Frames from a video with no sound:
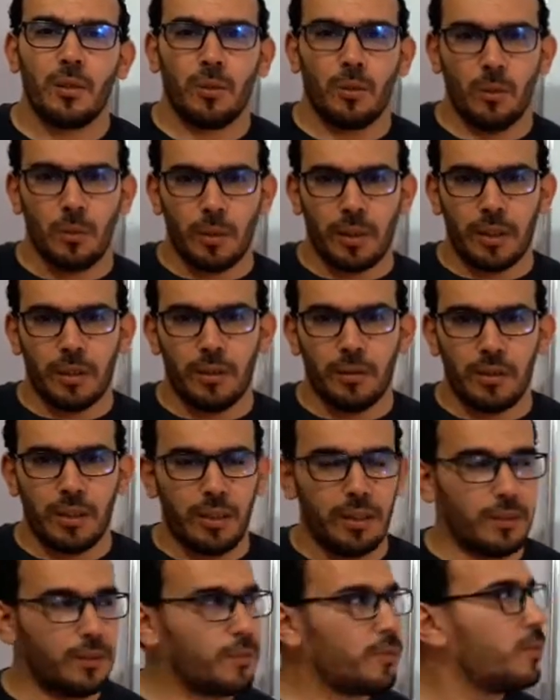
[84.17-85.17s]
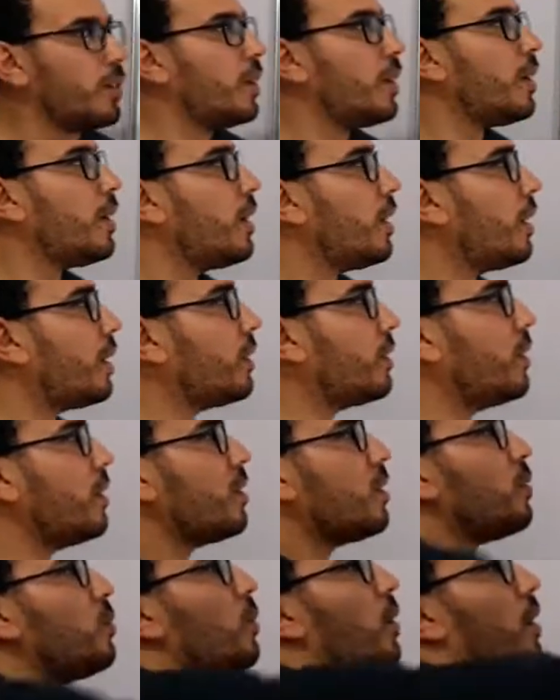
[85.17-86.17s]
where you live. And
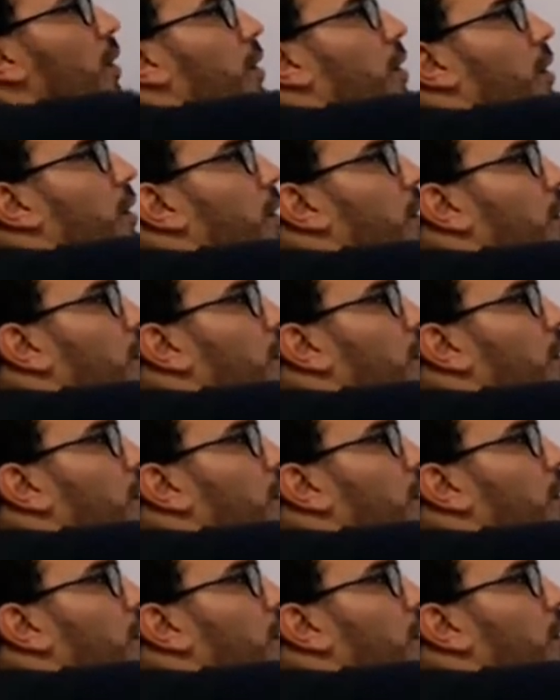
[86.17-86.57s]
that's why